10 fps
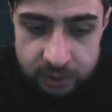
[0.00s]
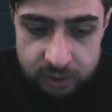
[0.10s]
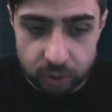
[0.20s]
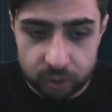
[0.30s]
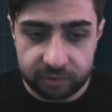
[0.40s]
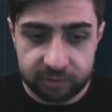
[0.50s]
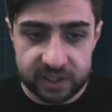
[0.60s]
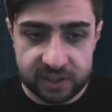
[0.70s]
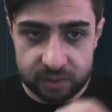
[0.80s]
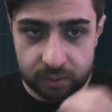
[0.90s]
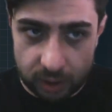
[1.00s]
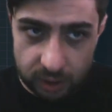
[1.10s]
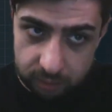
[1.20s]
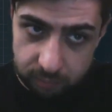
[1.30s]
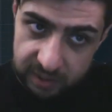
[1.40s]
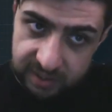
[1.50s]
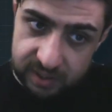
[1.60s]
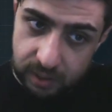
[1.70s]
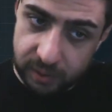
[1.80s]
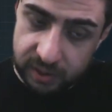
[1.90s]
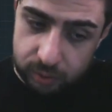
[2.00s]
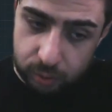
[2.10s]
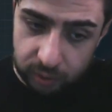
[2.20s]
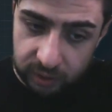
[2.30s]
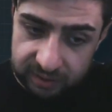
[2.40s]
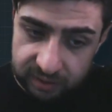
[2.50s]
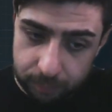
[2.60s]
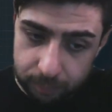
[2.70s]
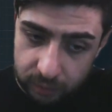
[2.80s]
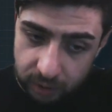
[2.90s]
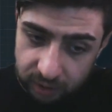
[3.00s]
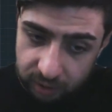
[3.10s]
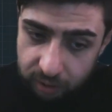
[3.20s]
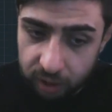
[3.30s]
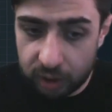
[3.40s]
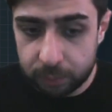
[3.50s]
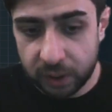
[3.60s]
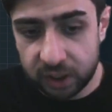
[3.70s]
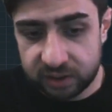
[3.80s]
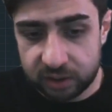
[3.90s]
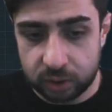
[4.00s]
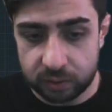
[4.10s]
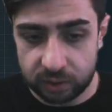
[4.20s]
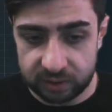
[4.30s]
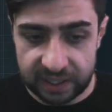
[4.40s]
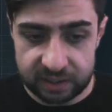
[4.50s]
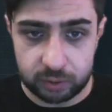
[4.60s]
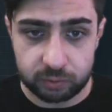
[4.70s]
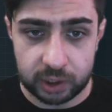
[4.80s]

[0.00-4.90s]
So the first step is to get the color palette that you